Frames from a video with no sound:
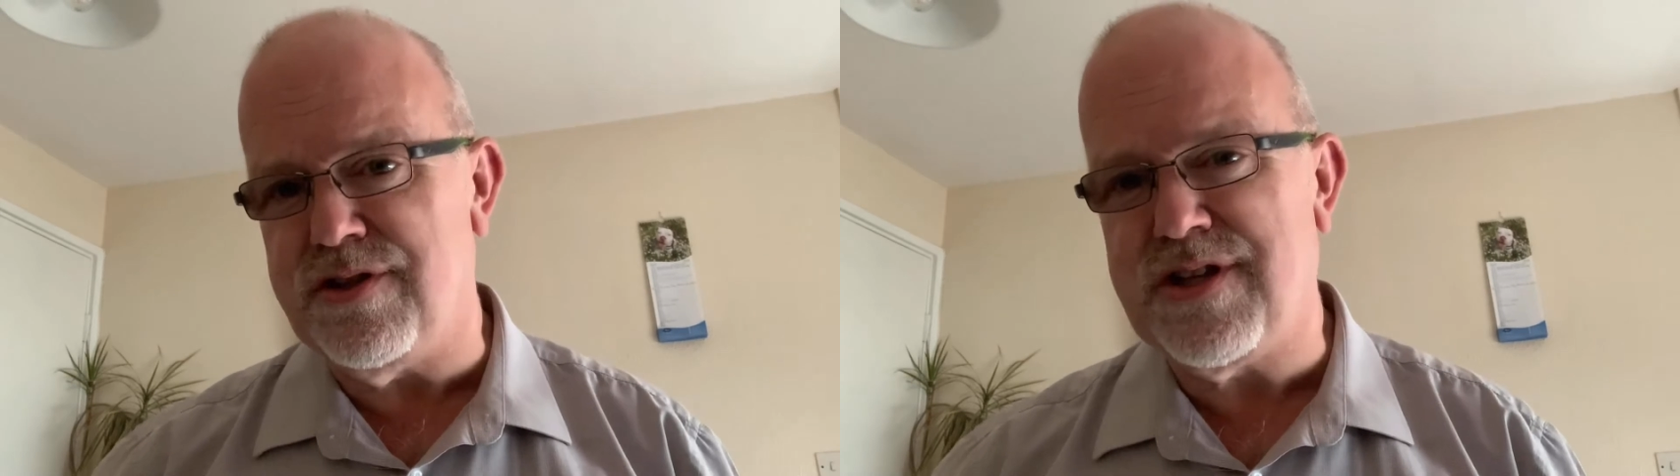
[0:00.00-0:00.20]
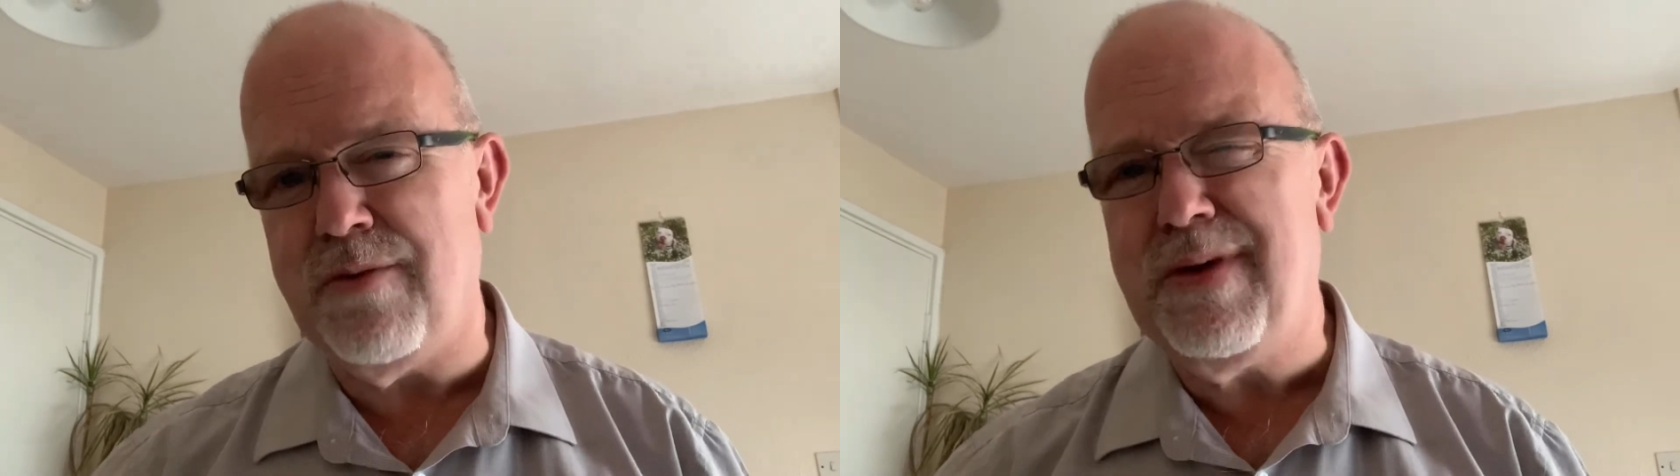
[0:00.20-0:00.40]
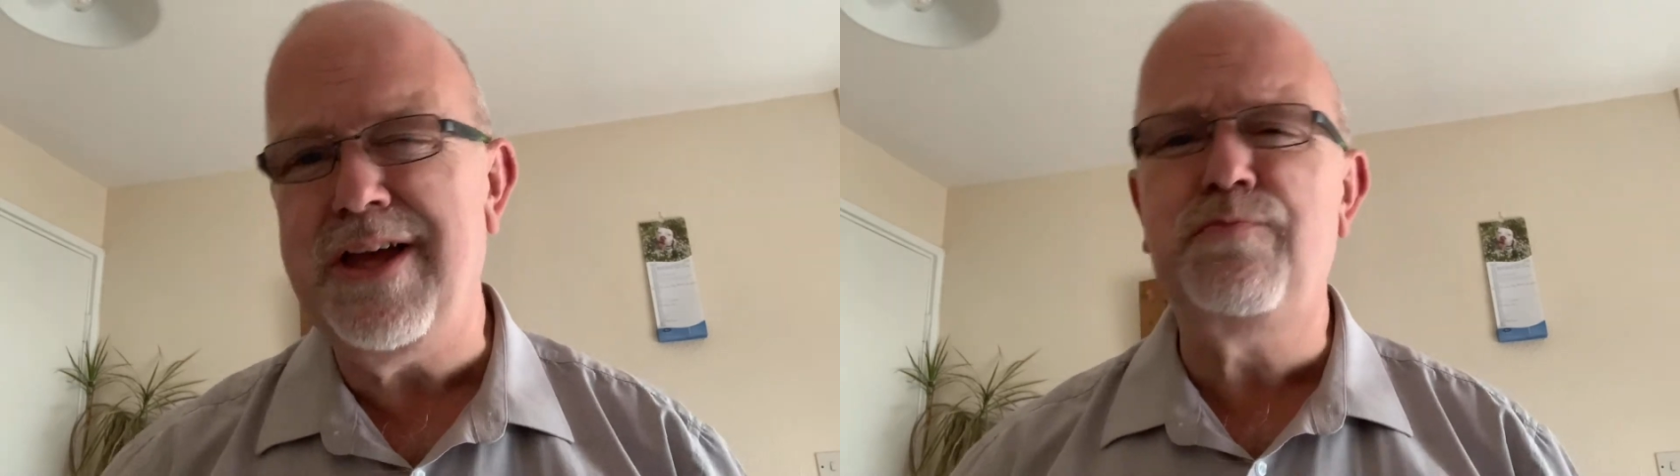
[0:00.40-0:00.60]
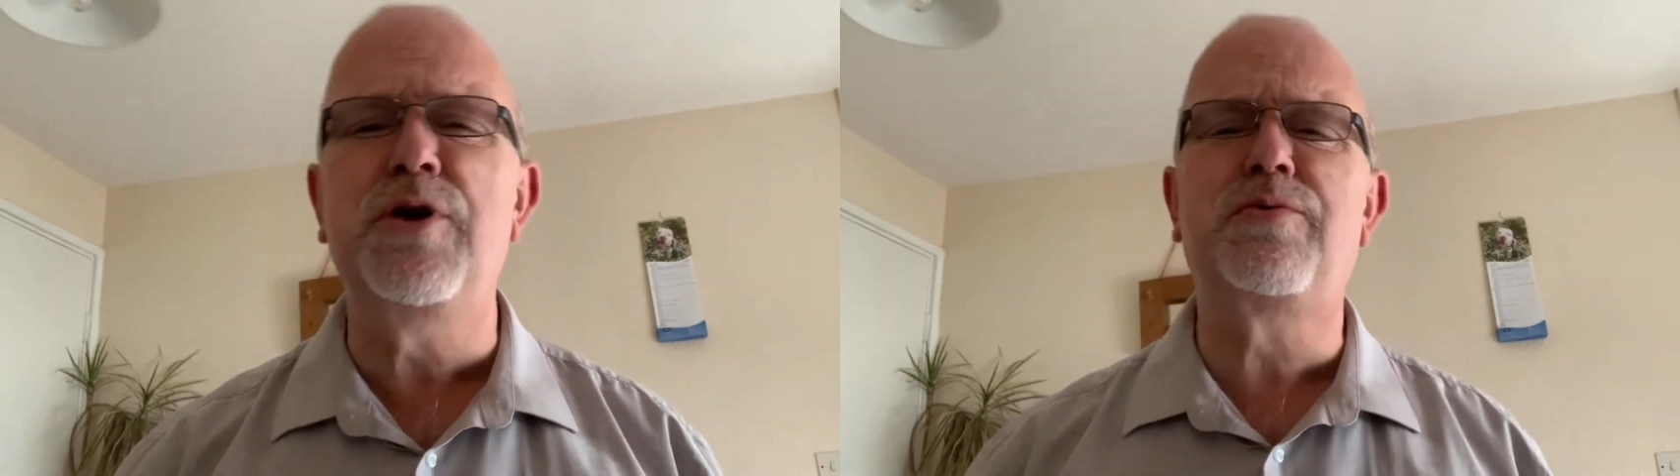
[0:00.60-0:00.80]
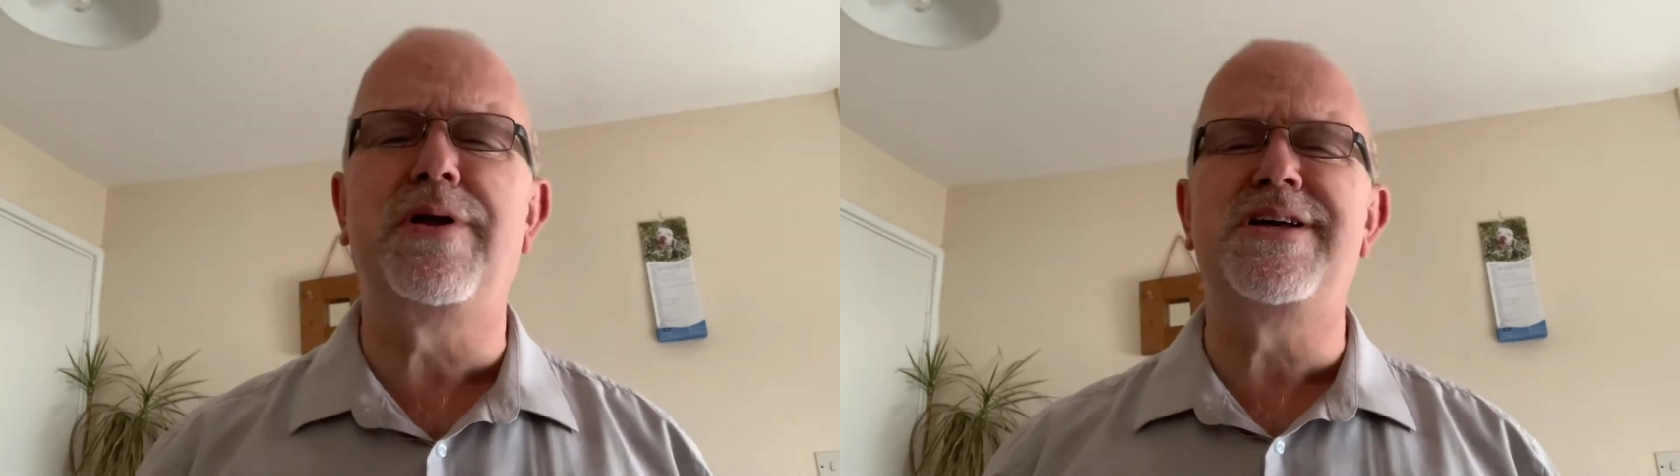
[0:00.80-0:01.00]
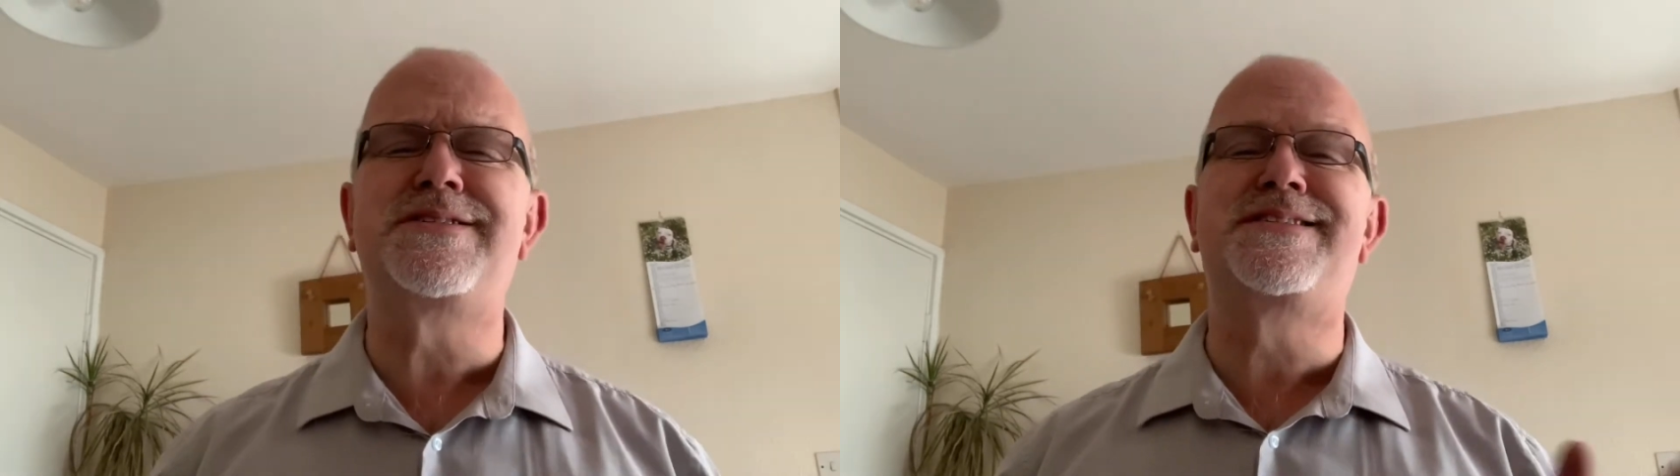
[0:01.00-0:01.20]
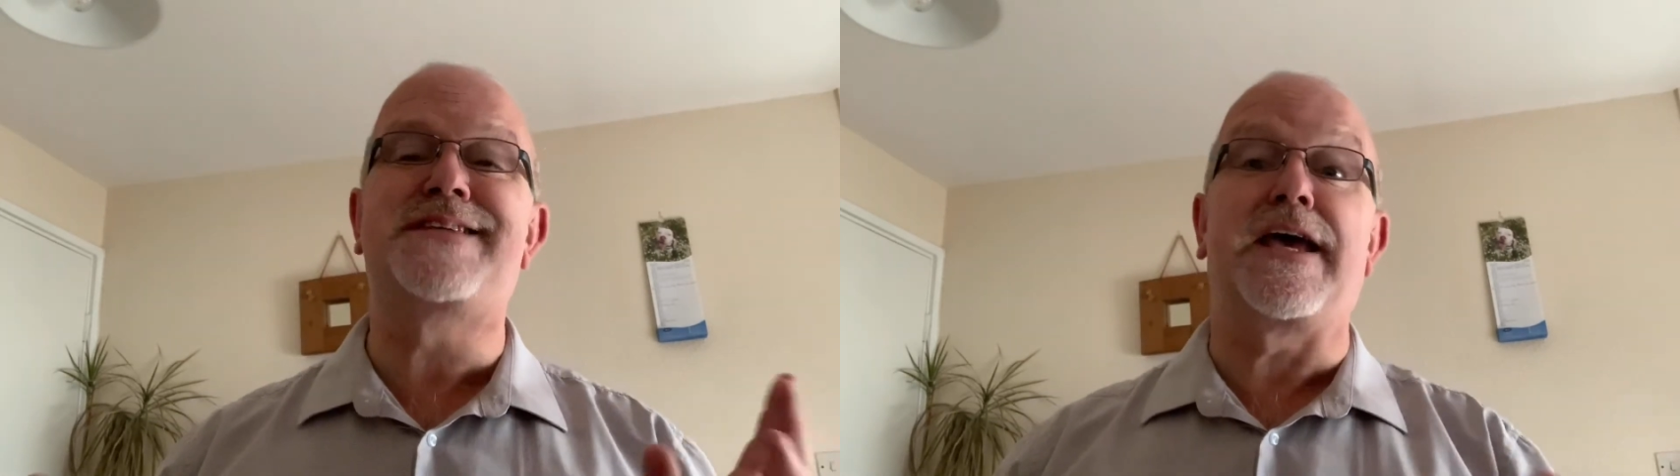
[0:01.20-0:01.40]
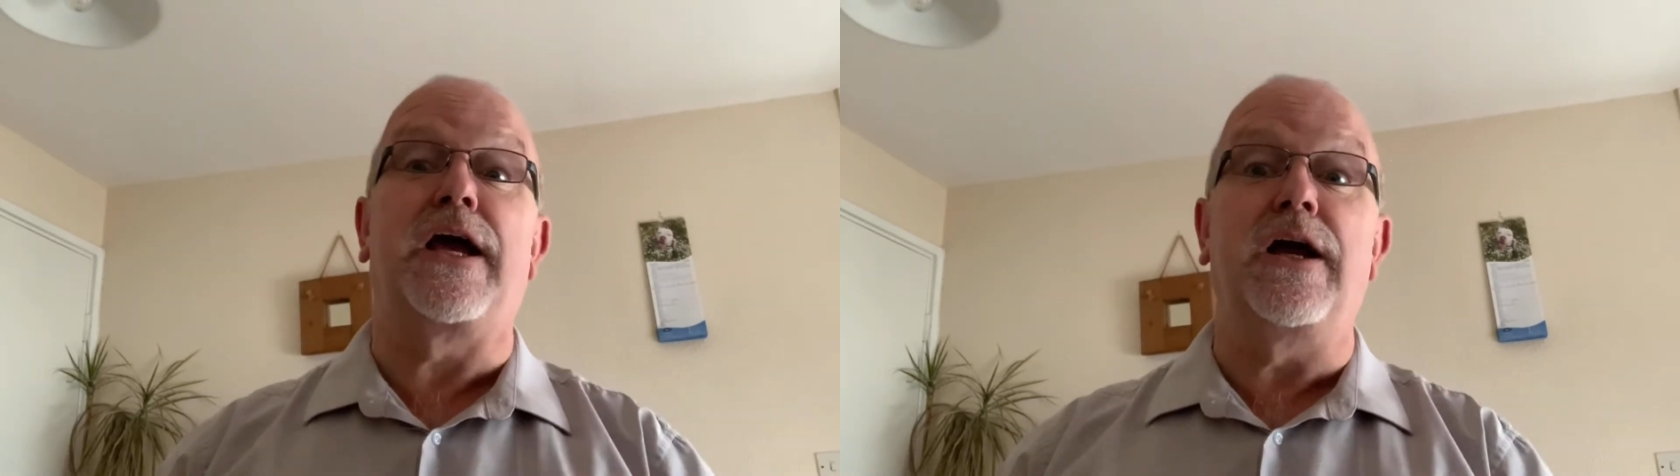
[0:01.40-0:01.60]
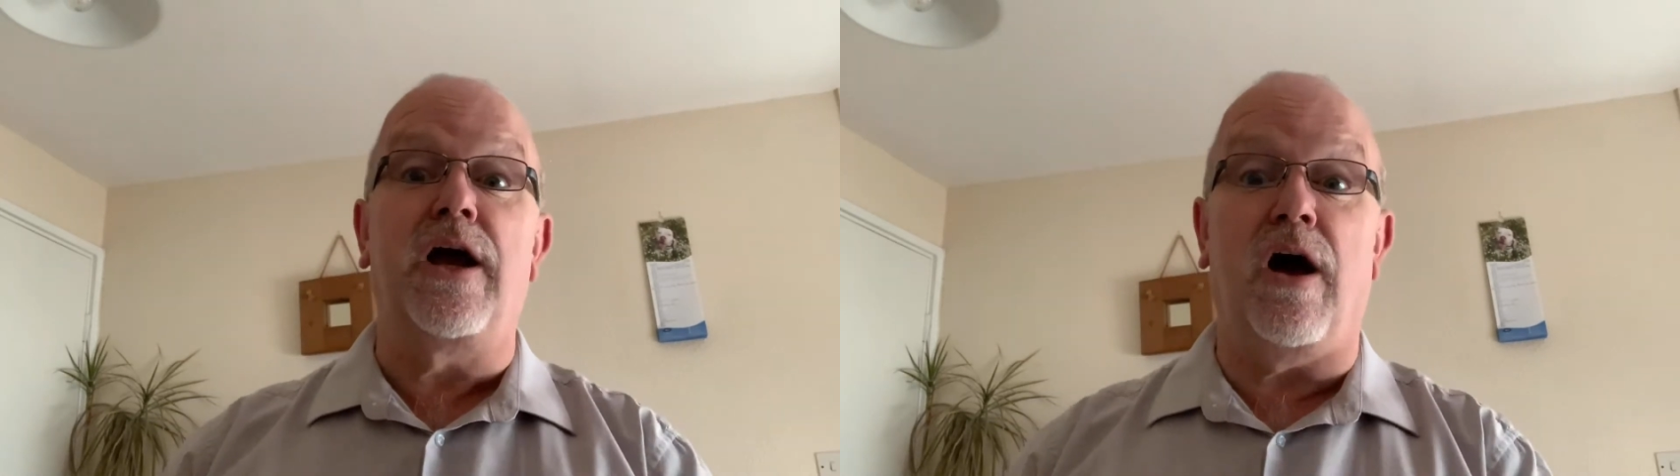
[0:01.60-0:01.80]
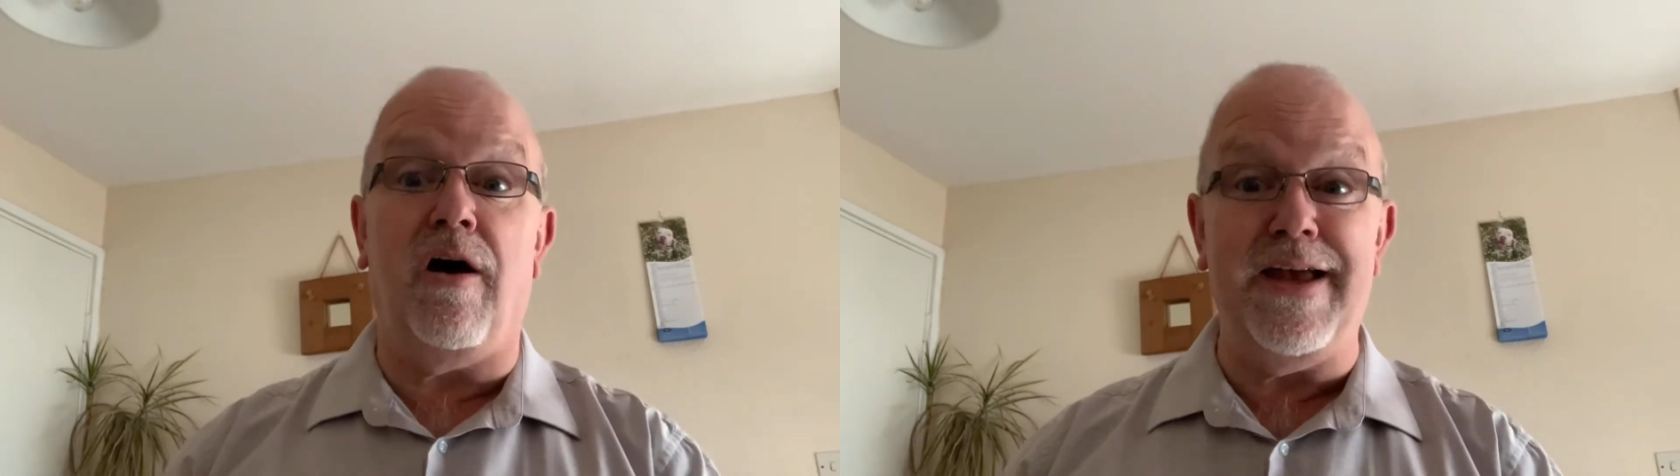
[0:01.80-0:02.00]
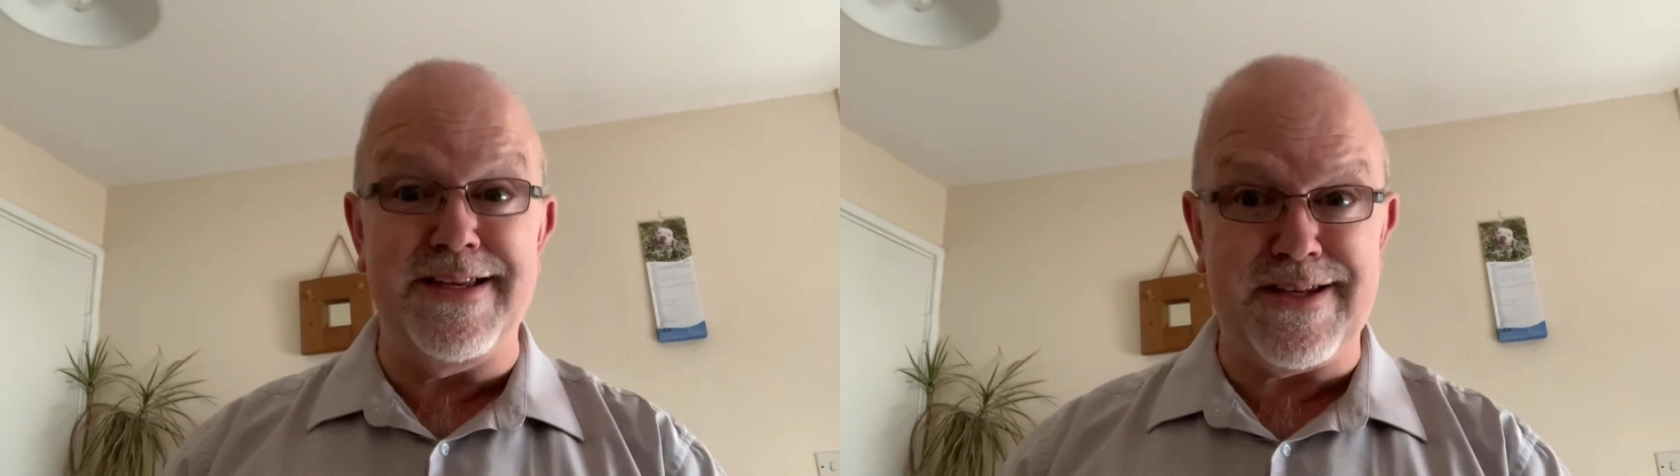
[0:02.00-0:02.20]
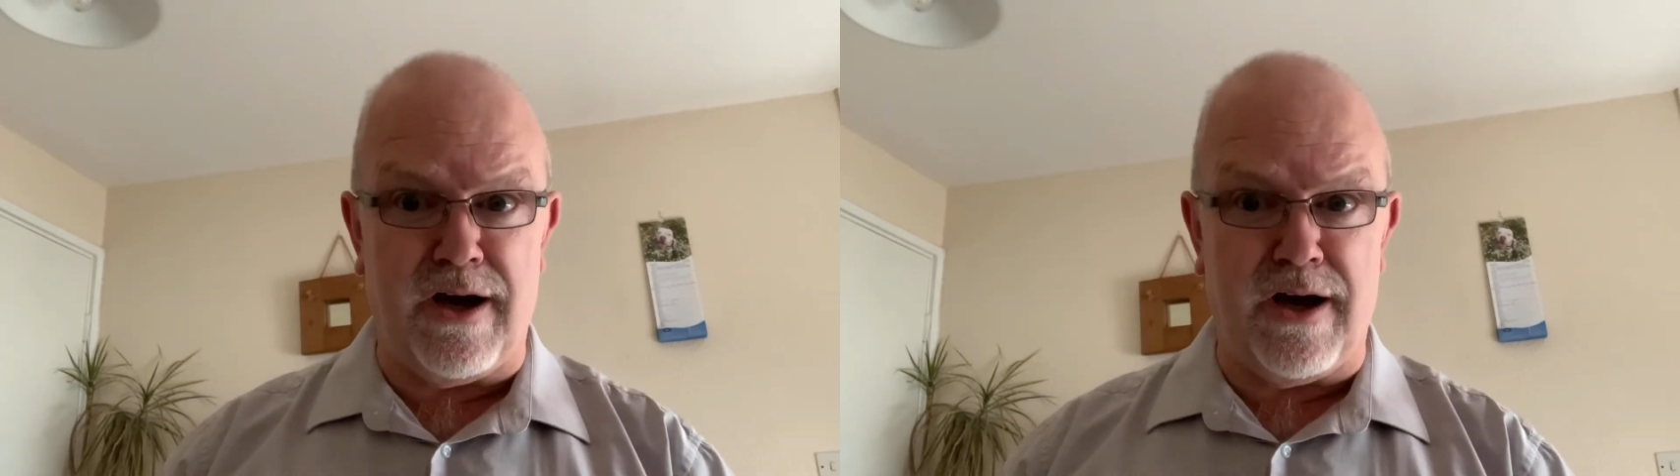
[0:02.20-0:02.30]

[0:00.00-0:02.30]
So most probably a second car is